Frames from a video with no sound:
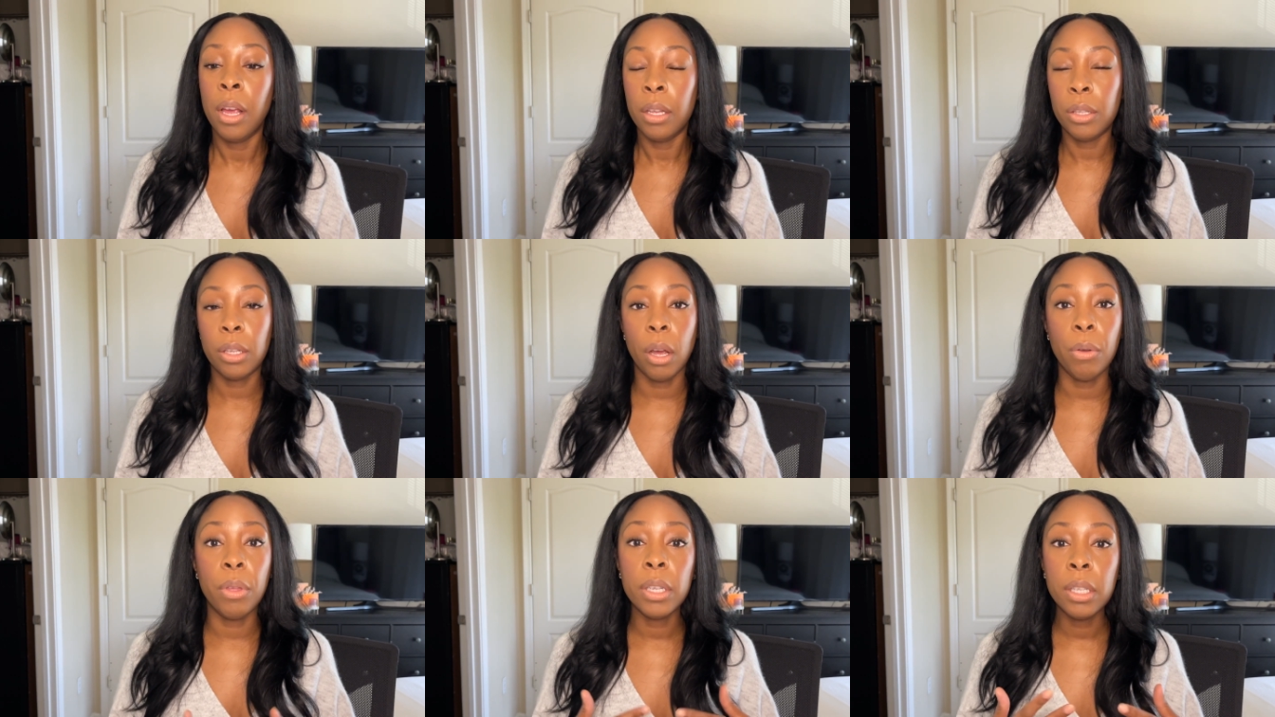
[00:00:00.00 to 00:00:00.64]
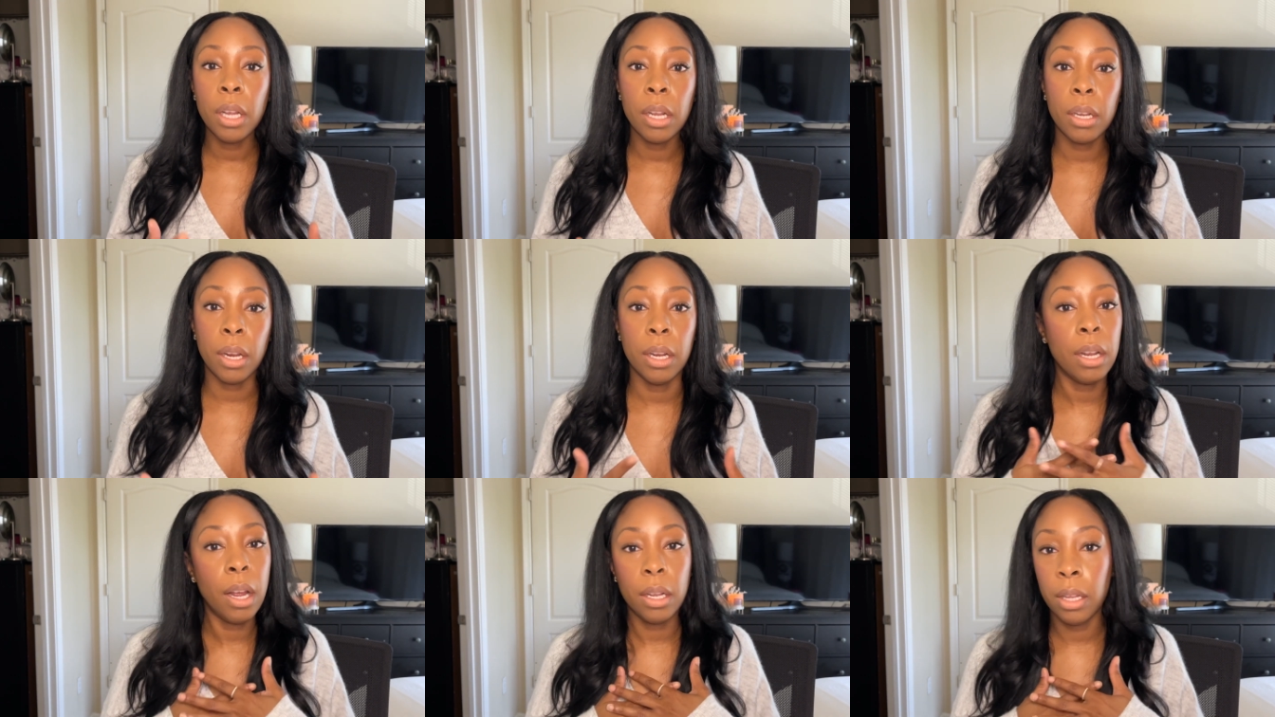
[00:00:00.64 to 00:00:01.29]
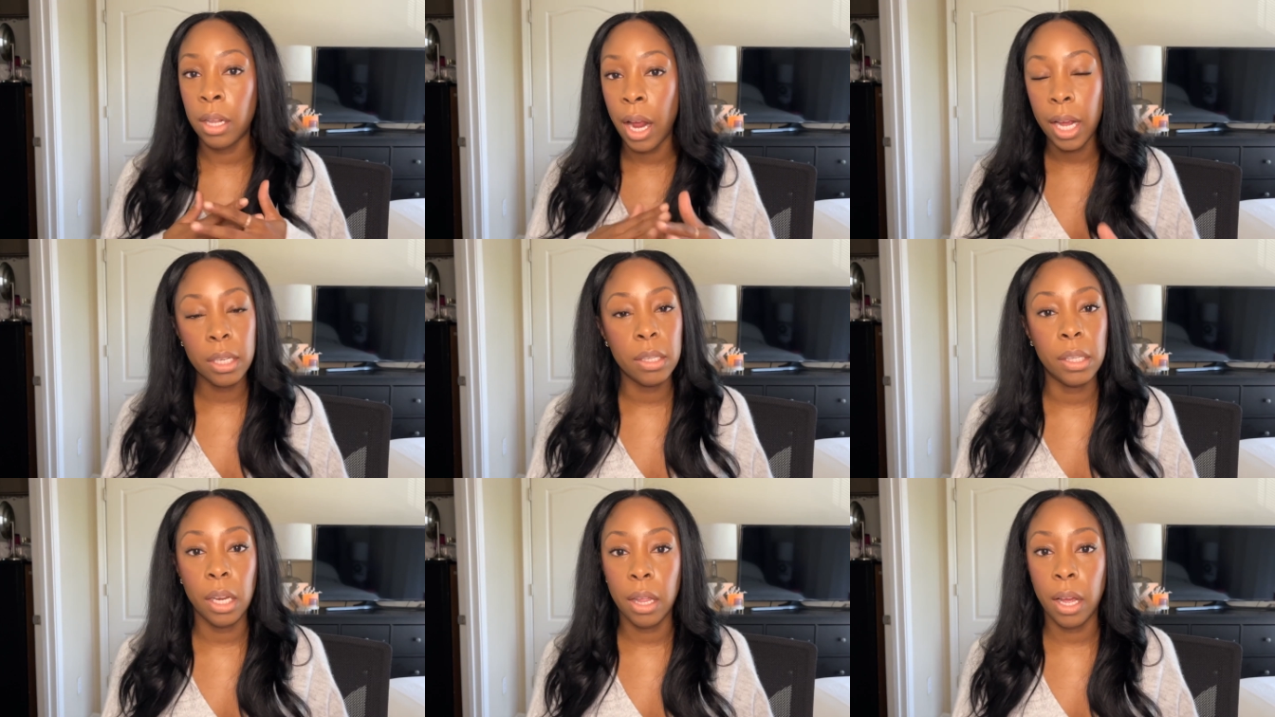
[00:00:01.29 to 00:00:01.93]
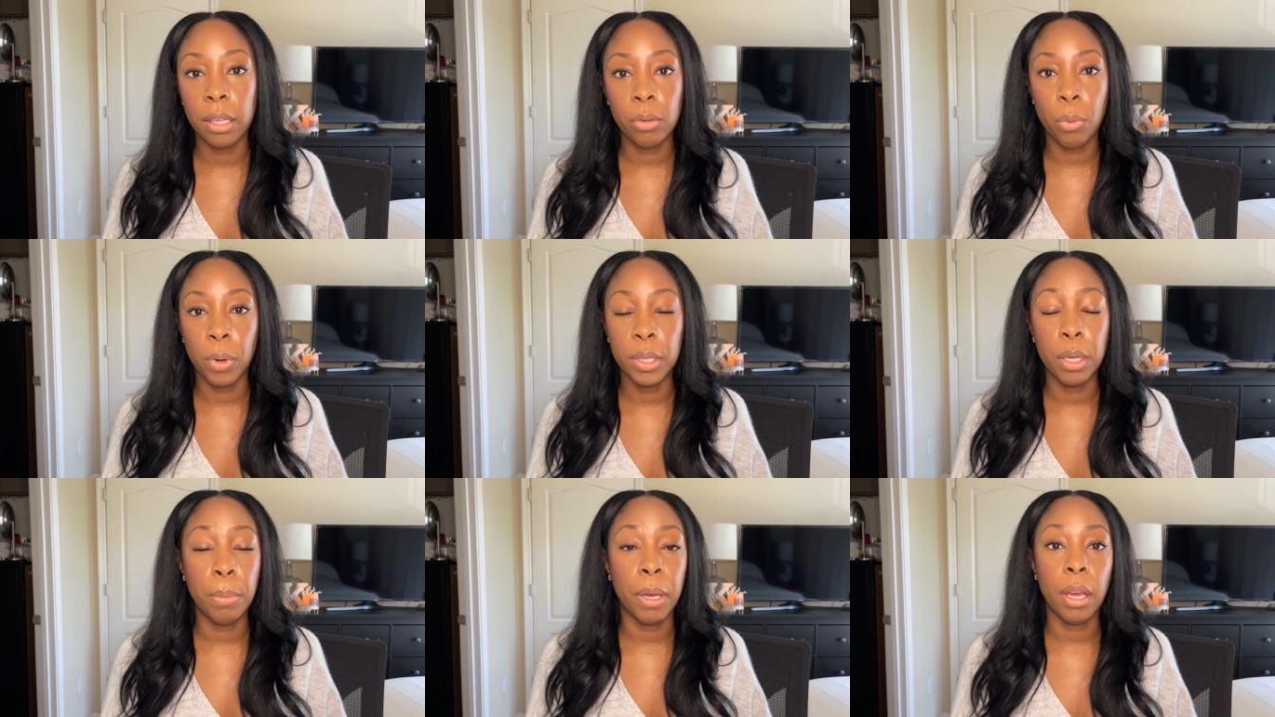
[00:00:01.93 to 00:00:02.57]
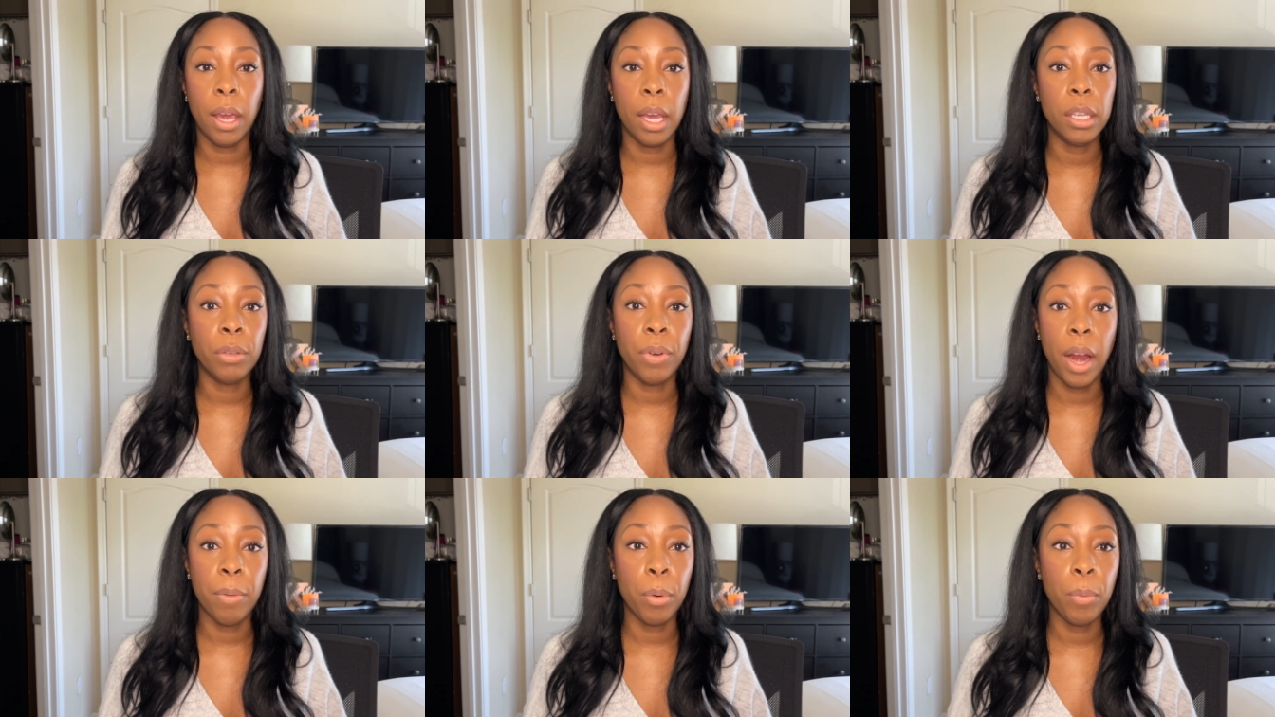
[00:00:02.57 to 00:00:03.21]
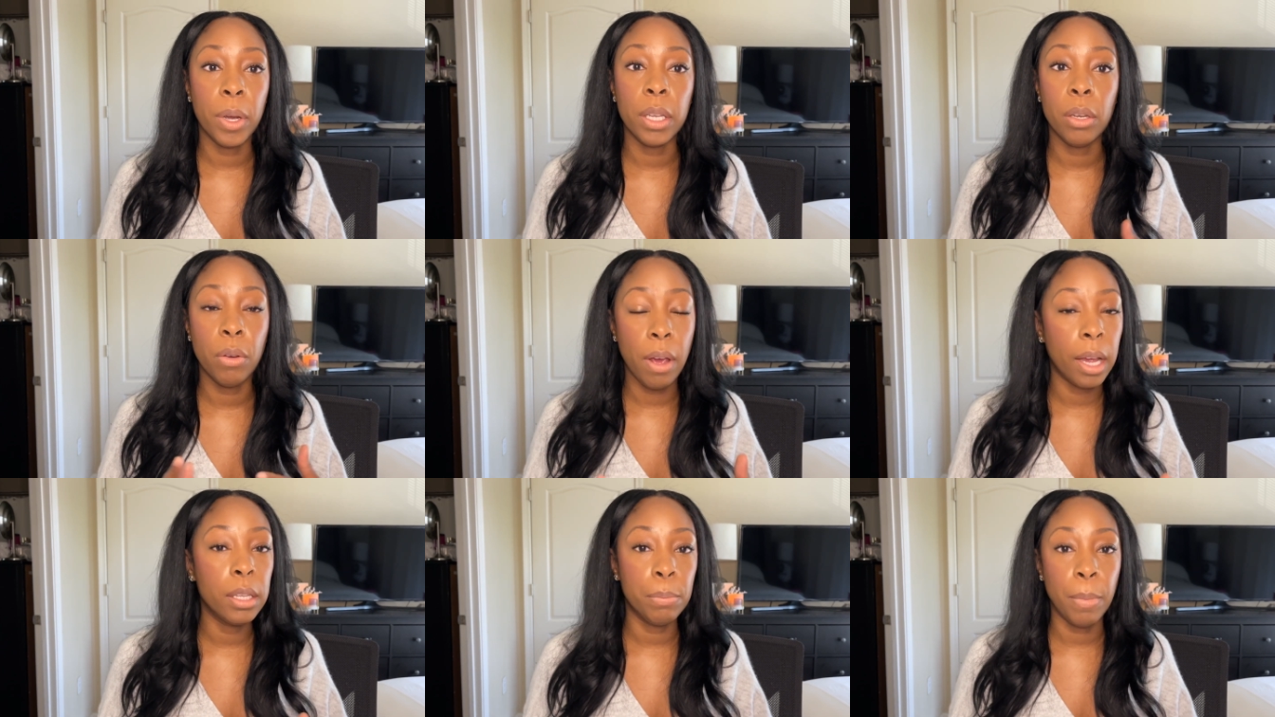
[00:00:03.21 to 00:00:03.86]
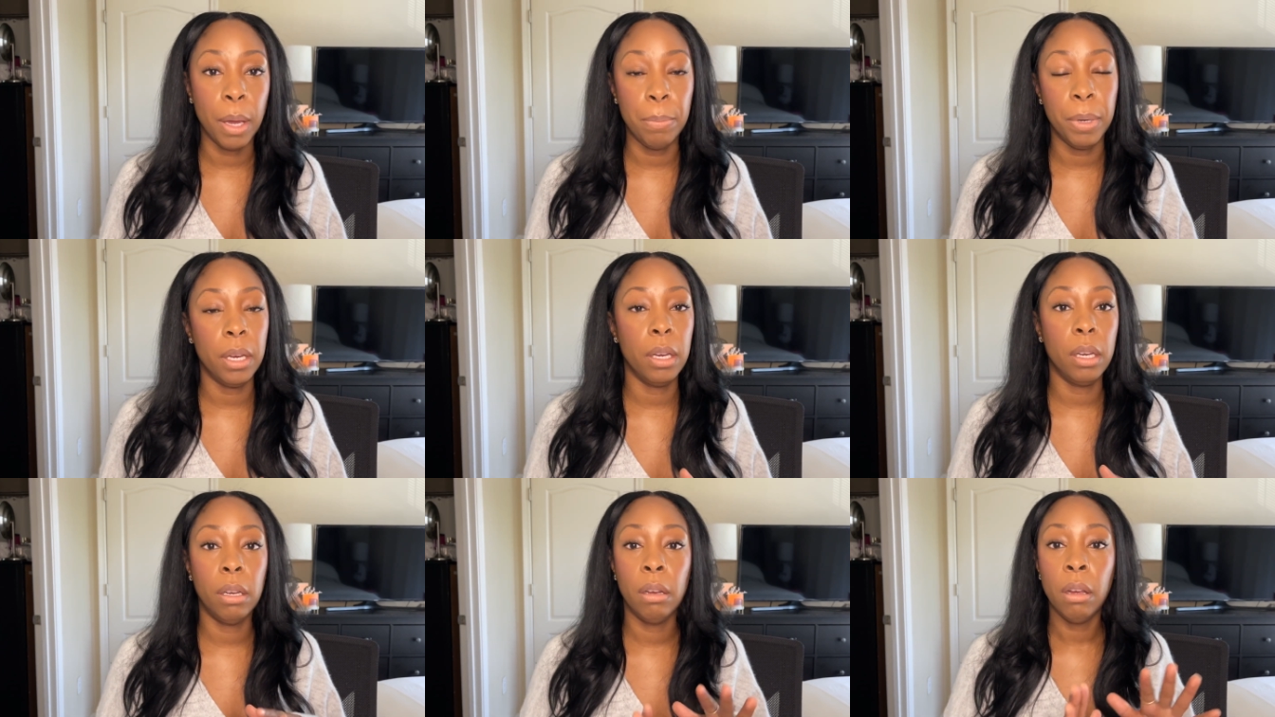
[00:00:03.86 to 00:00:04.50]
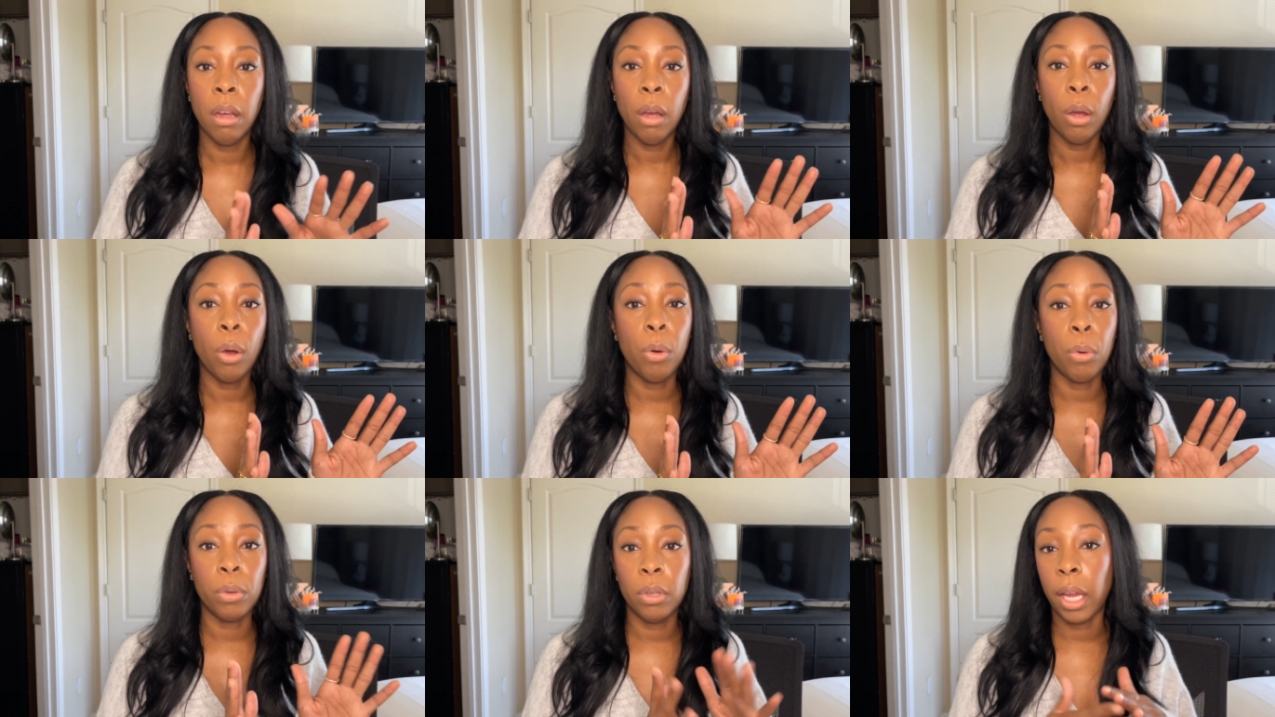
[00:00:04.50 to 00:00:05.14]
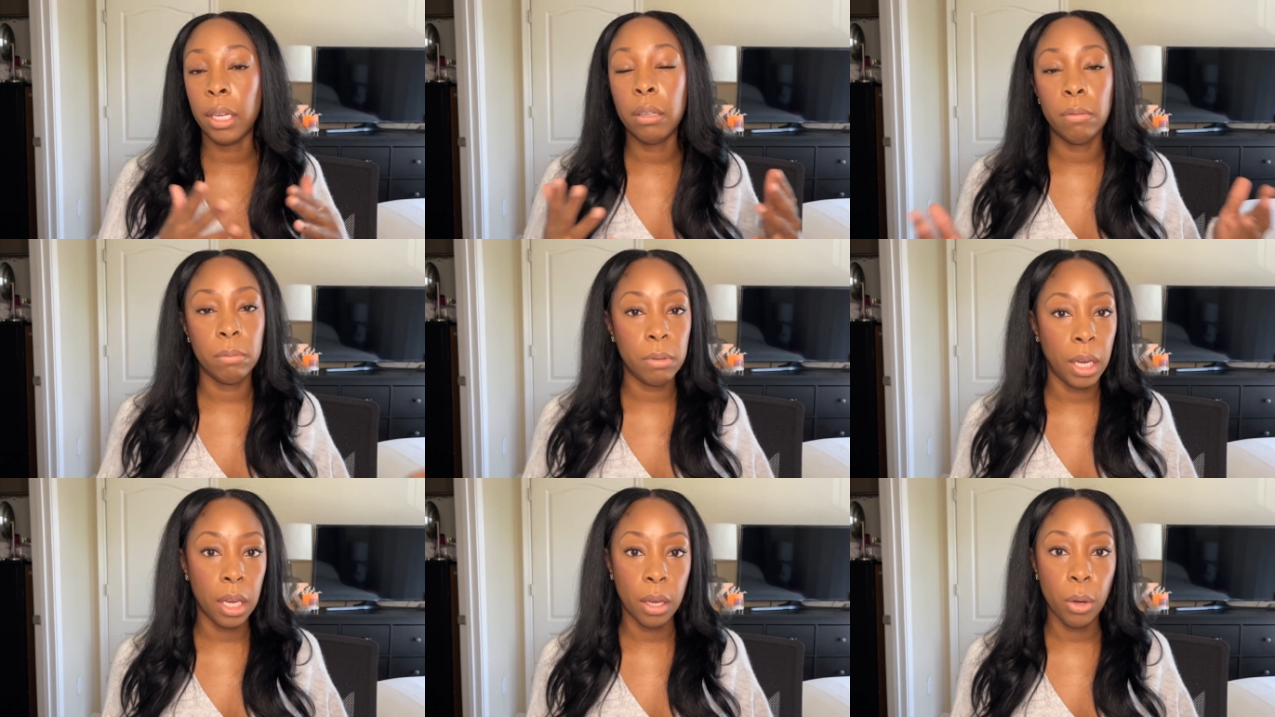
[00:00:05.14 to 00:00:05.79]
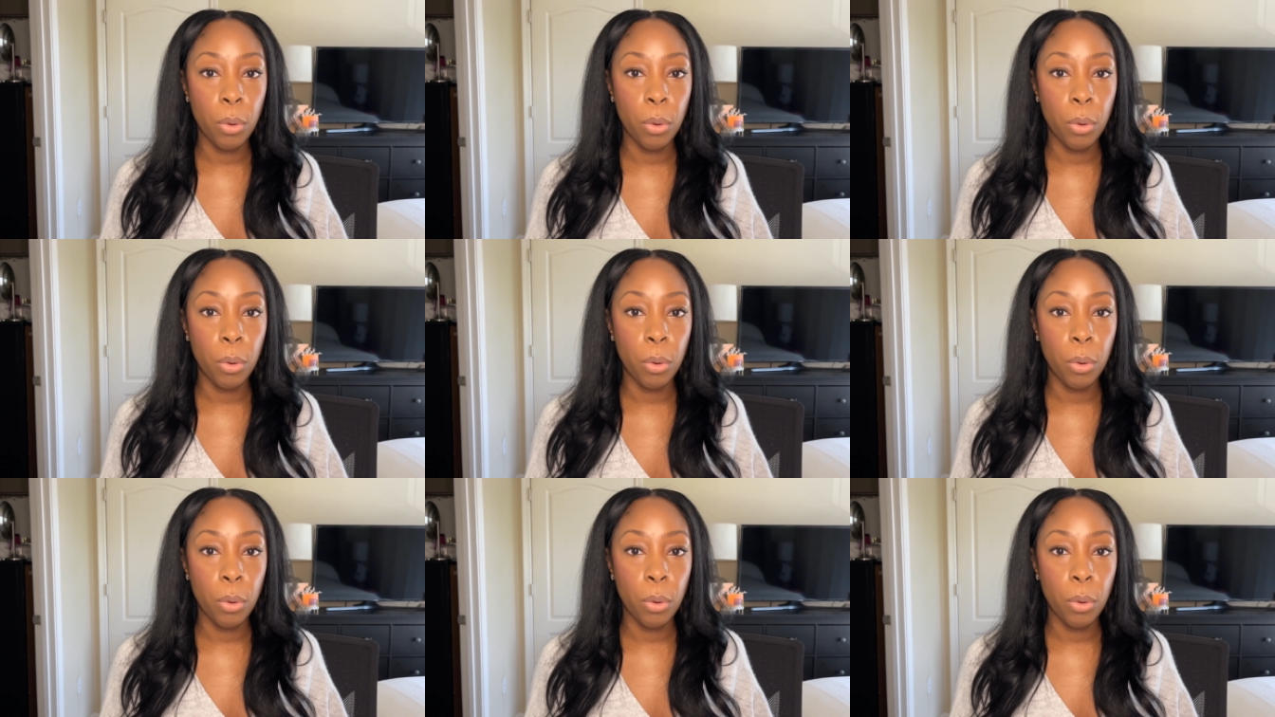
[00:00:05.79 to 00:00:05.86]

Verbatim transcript: So there's a, and not to say that's going to be the case for everyone. You guys may be like taking